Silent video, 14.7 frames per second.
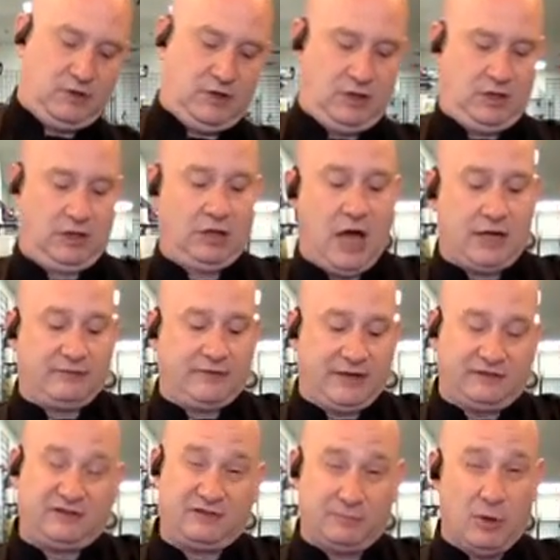lot of like
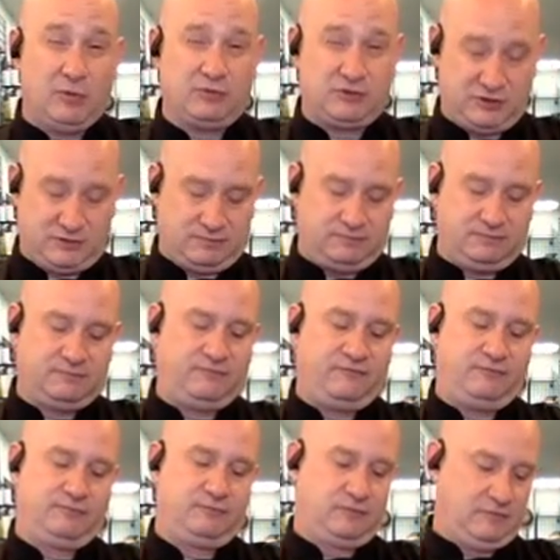smoked,
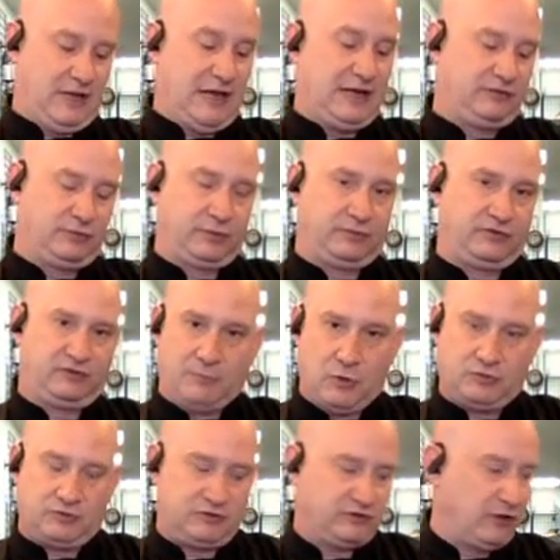any sort of
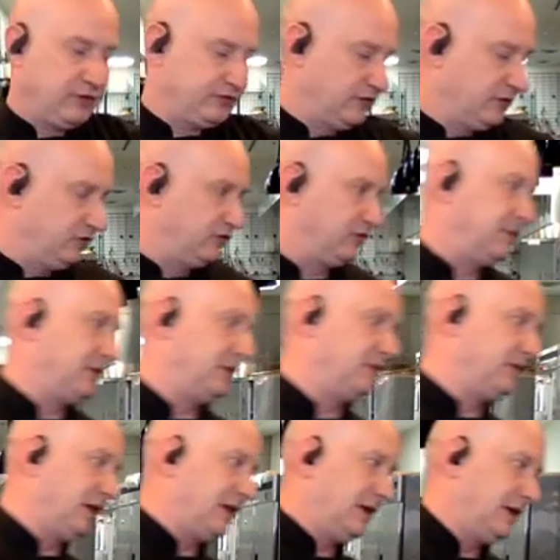smoked salsas, just because
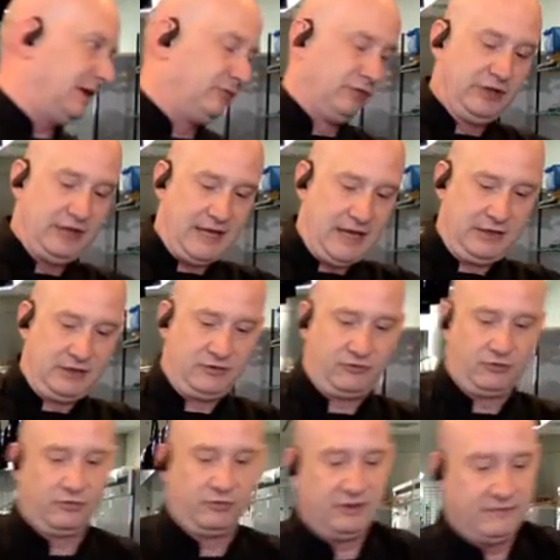they can get really out of
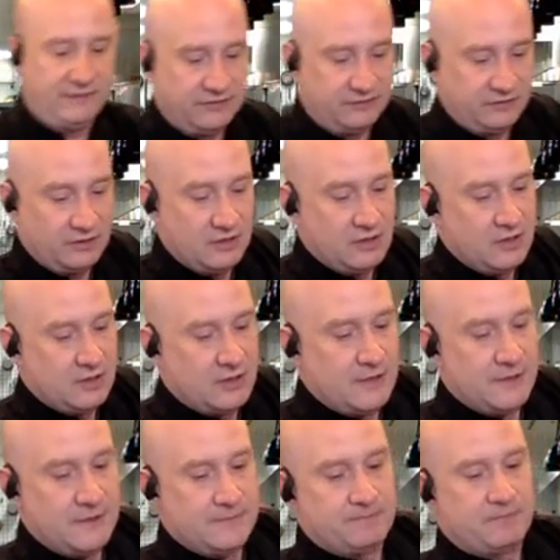control really fast.
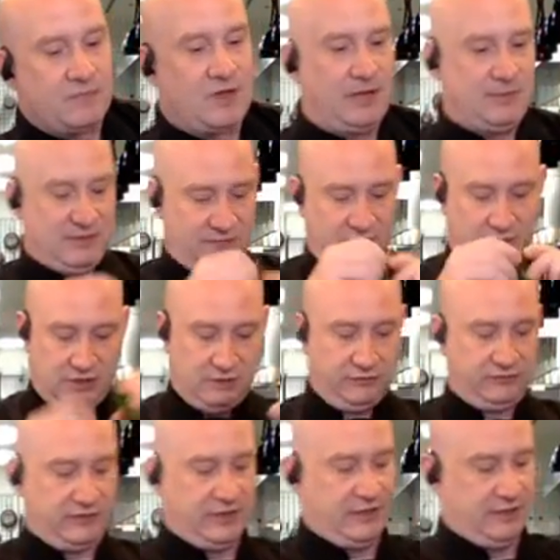I'm even going to use,
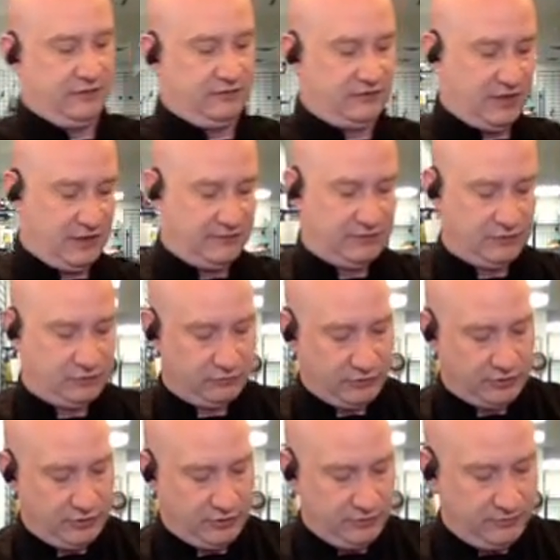instead of a
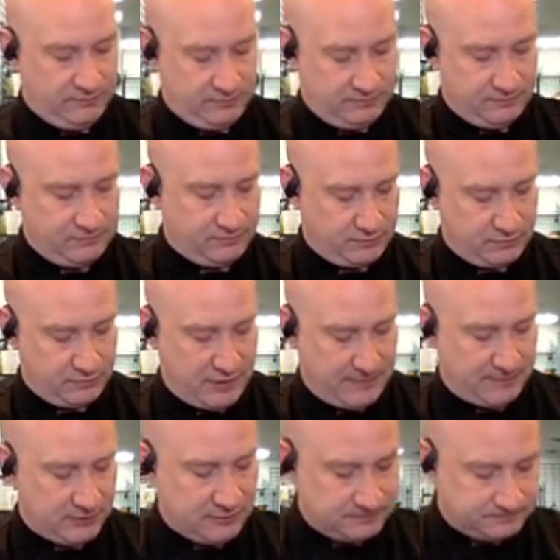grilled
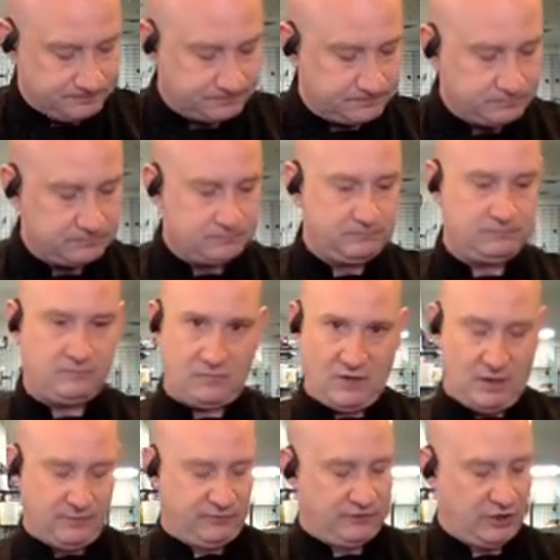pepper,
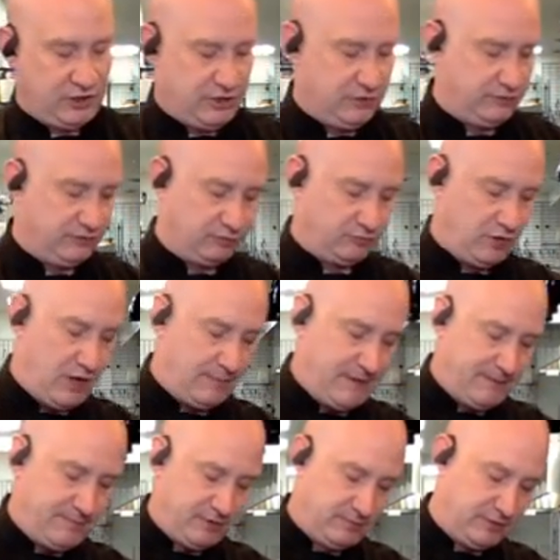I'm just going to use a raw
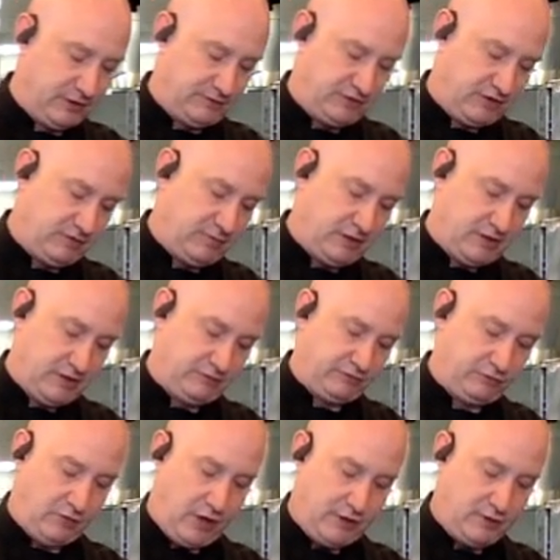pepper, but it's going to be a
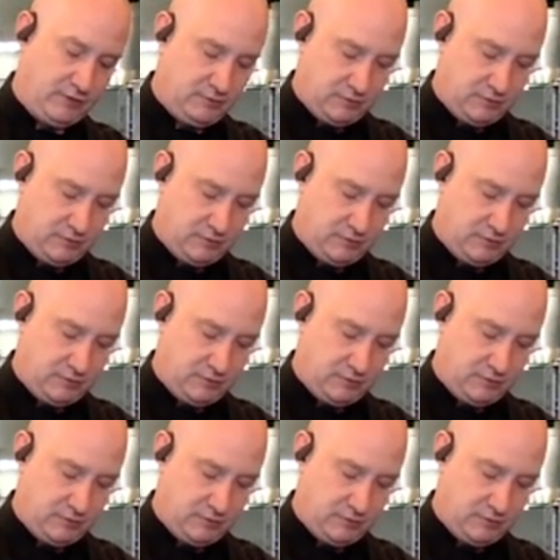serrano.